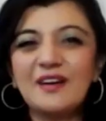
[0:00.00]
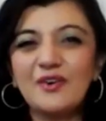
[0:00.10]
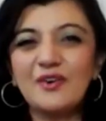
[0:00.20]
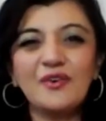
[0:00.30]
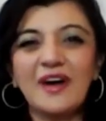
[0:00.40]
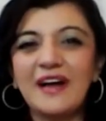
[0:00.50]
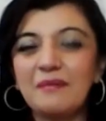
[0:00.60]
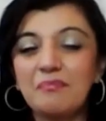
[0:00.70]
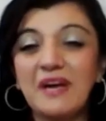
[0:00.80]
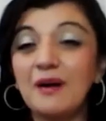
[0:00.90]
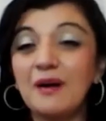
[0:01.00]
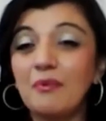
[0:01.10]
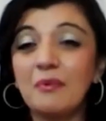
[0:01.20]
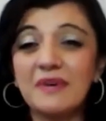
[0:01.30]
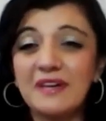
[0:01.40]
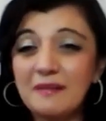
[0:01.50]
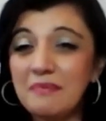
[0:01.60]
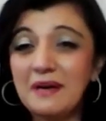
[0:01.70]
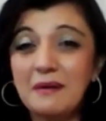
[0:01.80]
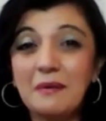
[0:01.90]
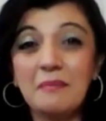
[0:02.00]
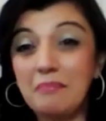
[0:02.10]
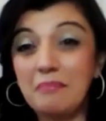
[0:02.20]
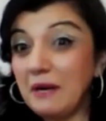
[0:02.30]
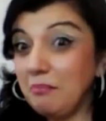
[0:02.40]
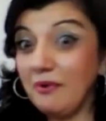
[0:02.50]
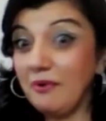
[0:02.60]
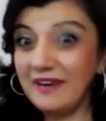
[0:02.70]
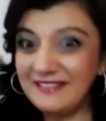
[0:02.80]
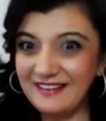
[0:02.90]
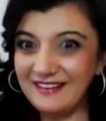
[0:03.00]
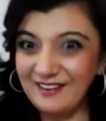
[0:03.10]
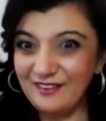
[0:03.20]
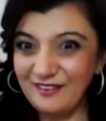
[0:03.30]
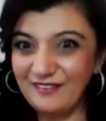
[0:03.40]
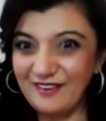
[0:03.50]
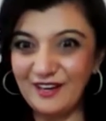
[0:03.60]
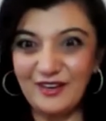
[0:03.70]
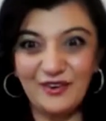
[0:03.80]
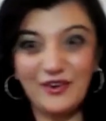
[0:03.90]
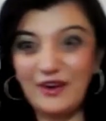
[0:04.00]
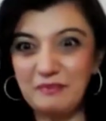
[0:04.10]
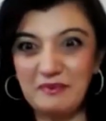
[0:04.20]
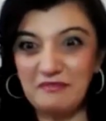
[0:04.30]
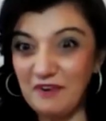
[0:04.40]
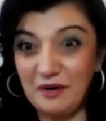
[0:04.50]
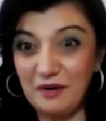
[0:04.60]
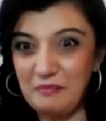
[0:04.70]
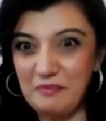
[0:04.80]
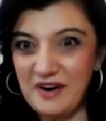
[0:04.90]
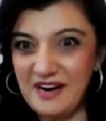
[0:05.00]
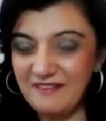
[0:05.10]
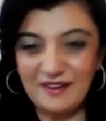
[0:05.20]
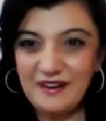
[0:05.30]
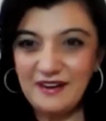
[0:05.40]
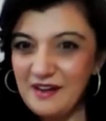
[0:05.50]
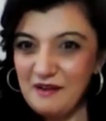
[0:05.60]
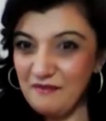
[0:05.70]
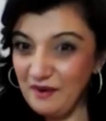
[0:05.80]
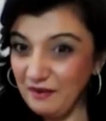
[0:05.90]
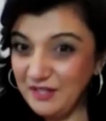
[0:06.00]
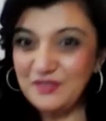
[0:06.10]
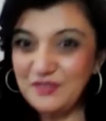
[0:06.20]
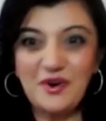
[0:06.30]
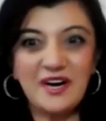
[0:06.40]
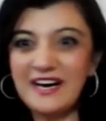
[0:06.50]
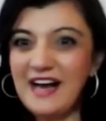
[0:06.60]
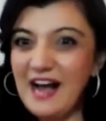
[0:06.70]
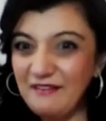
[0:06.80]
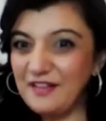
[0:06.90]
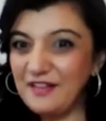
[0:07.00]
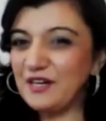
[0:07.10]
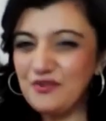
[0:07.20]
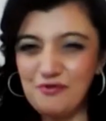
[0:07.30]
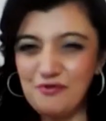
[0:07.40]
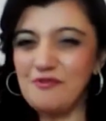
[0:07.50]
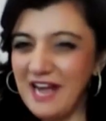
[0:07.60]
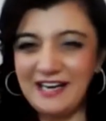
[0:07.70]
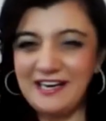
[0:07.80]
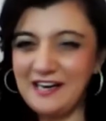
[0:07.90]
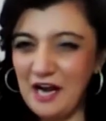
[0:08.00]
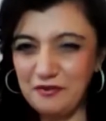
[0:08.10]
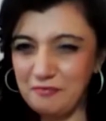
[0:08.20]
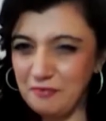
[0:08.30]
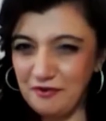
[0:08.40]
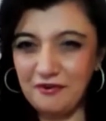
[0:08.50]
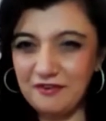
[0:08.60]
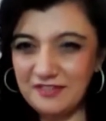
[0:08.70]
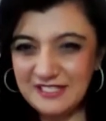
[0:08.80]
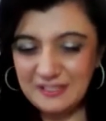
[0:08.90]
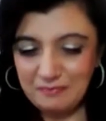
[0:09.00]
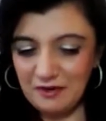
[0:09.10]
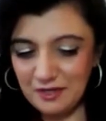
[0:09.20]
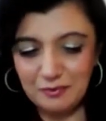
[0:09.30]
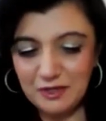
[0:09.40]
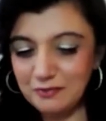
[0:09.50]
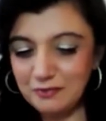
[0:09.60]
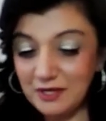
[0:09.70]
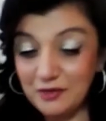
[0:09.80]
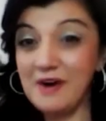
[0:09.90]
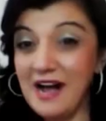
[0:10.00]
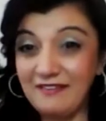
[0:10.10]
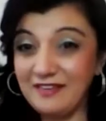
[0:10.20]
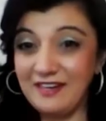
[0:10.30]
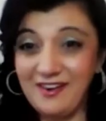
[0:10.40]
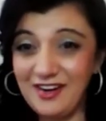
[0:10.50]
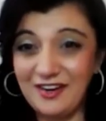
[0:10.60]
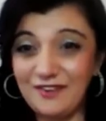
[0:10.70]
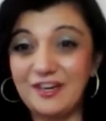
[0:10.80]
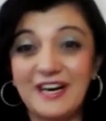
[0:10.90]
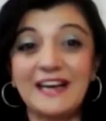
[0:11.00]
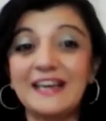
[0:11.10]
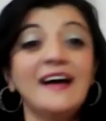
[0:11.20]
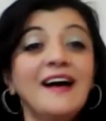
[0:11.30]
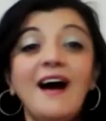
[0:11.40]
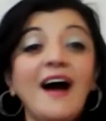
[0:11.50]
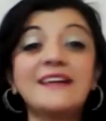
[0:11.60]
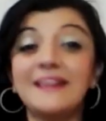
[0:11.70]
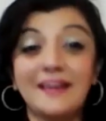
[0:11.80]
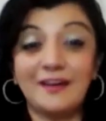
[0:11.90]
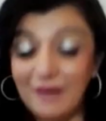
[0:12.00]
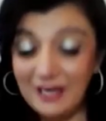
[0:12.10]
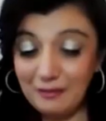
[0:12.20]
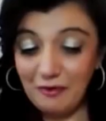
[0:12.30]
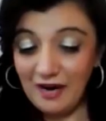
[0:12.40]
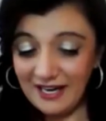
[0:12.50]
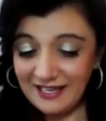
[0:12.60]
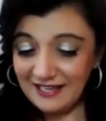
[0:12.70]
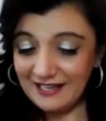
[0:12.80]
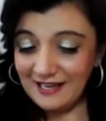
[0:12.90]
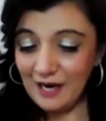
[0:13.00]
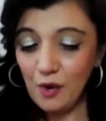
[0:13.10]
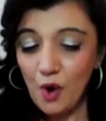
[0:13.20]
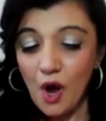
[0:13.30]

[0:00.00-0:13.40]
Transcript: you know, and being a woman in the big boys industry, you know, you have to be very brave and very strong and have that true Kenyan entrepreneurial spirit, which we do have in our country. And I take great pride in it now.